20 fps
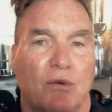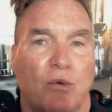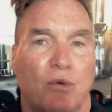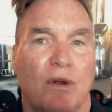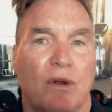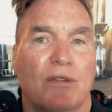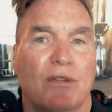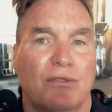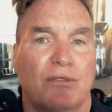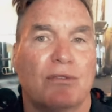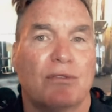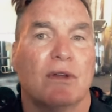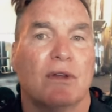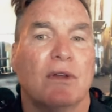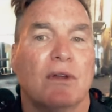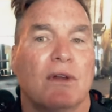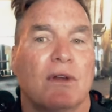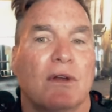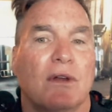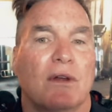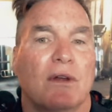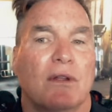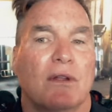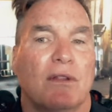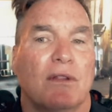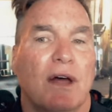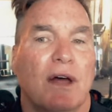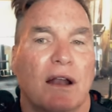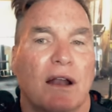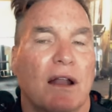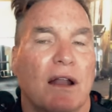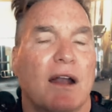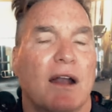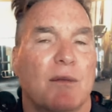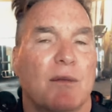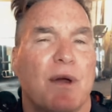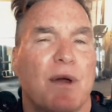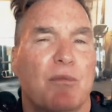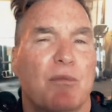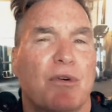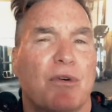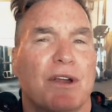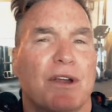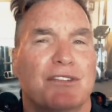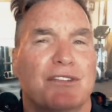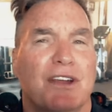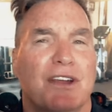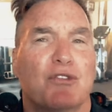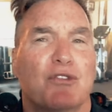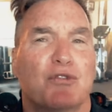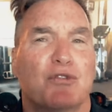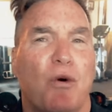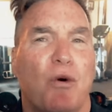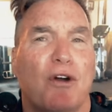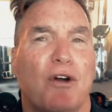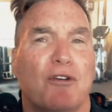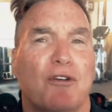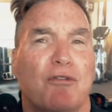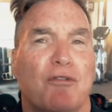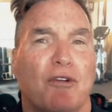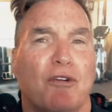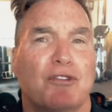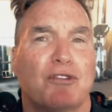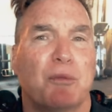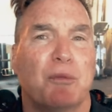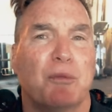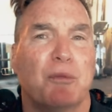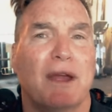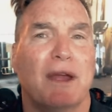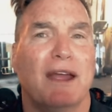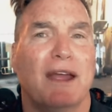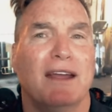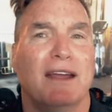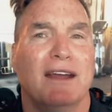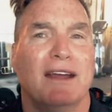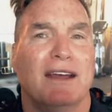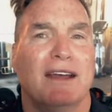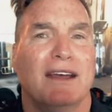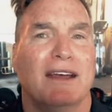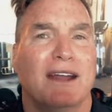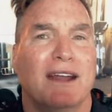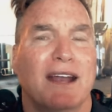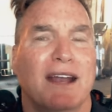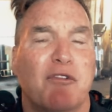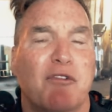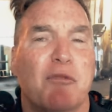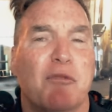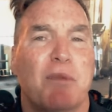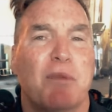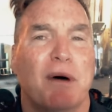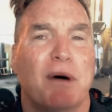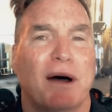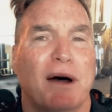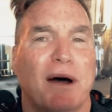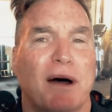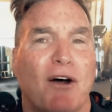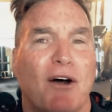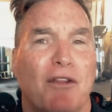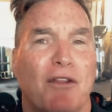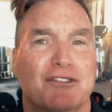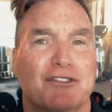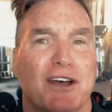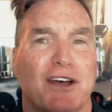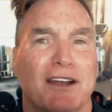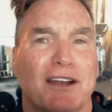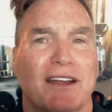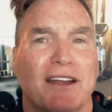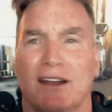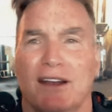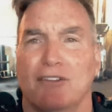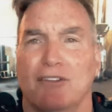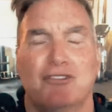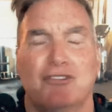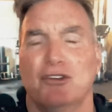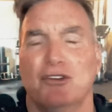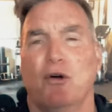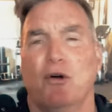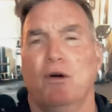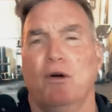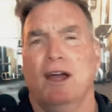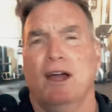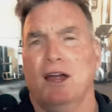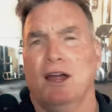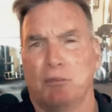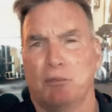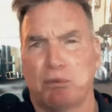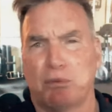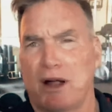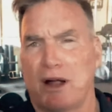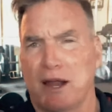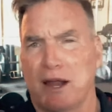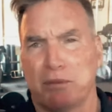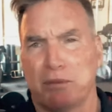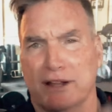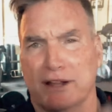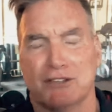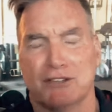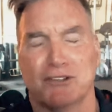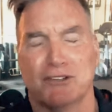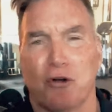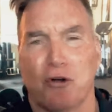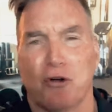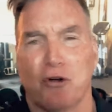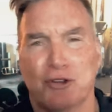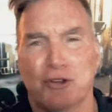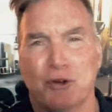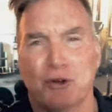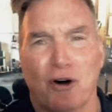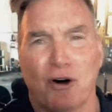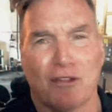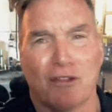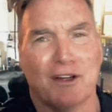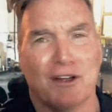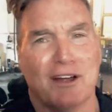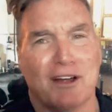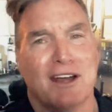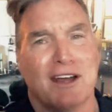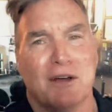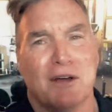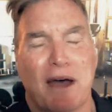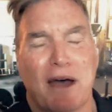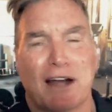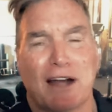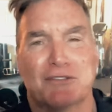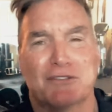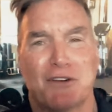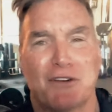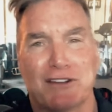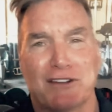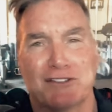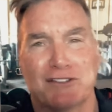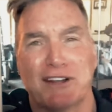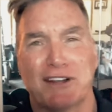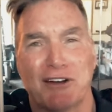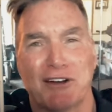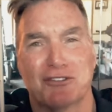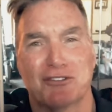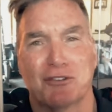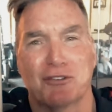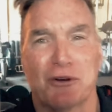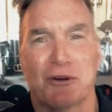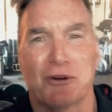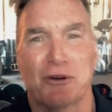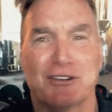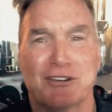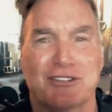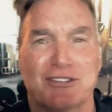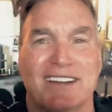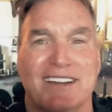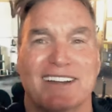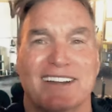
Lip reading: with that a lot of memories. He was wonderful to me and everybody on the set. And as you know, Brian Blessed told you all the Max von Sydow stories.